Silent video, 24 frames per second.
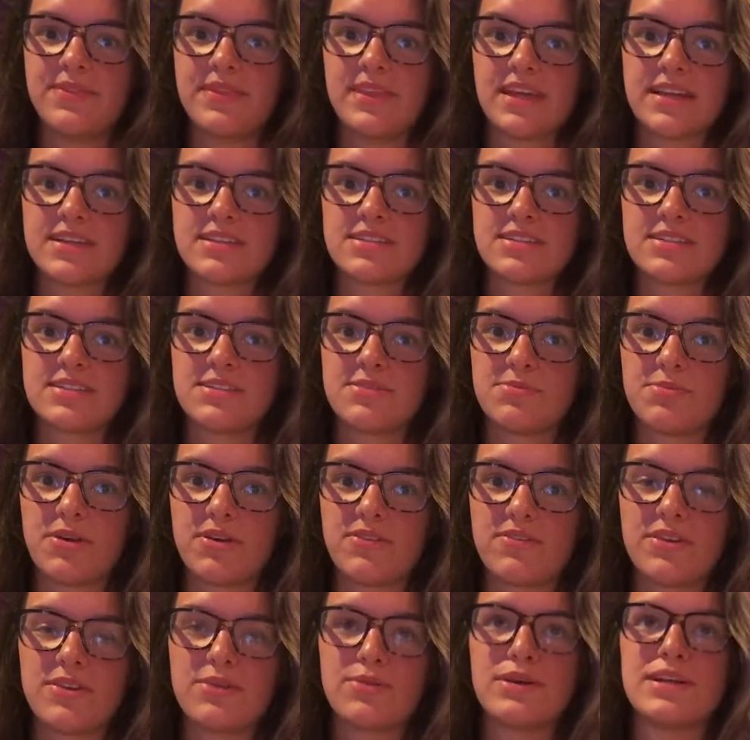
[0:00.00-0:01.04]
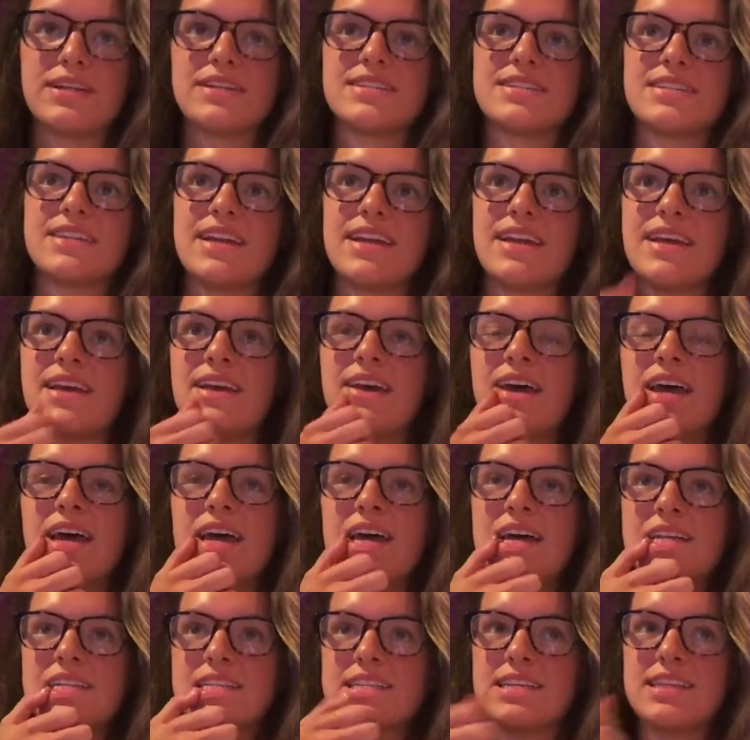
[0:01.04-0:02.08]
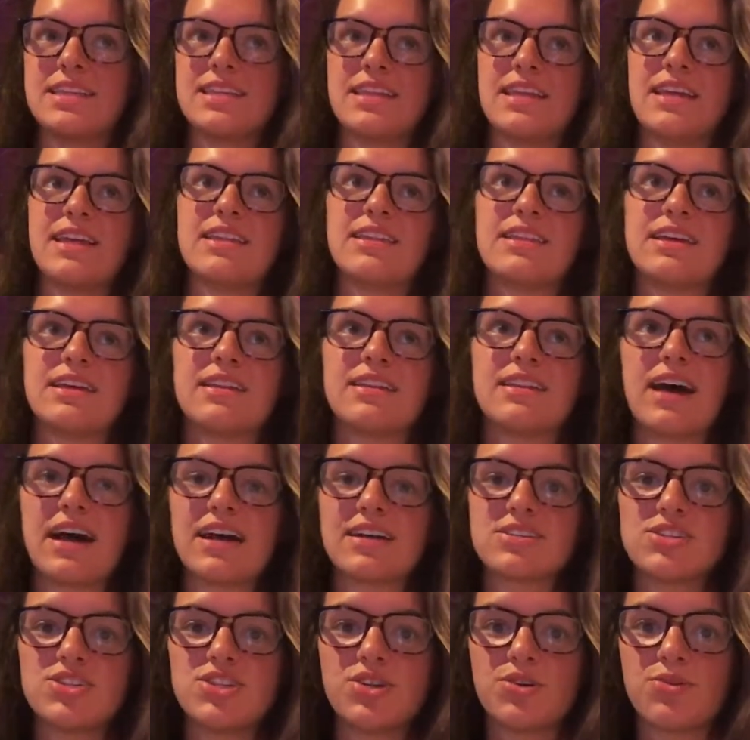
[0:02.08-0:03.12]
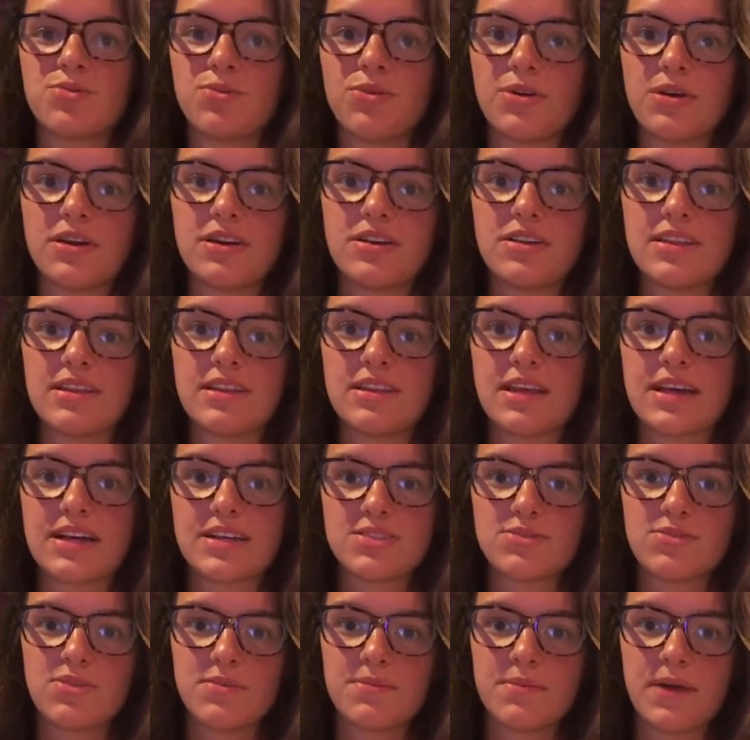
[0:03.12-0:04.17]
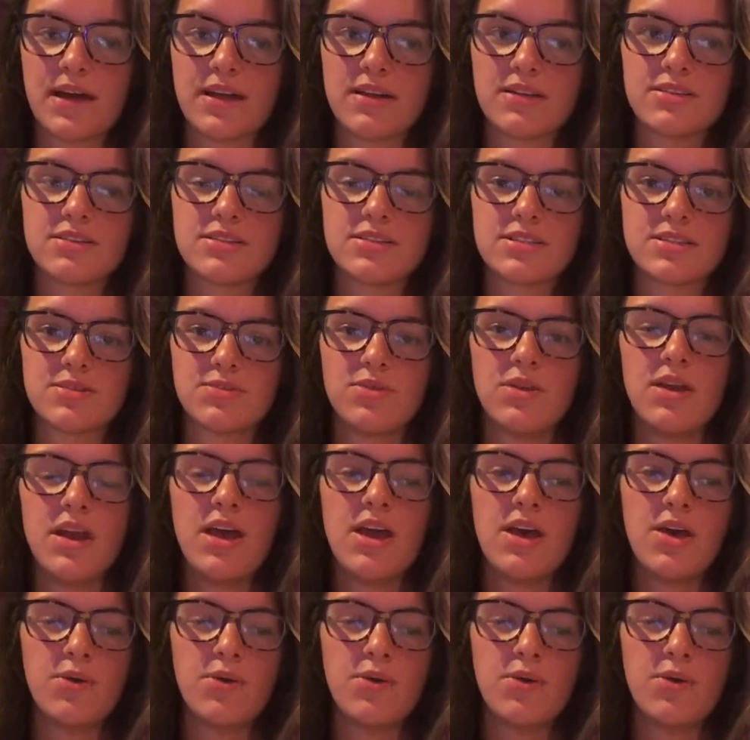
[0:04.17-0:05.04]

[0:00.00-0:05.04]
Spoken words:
That's just a perfect way to say it. To think that that's your worth and that's what matters, and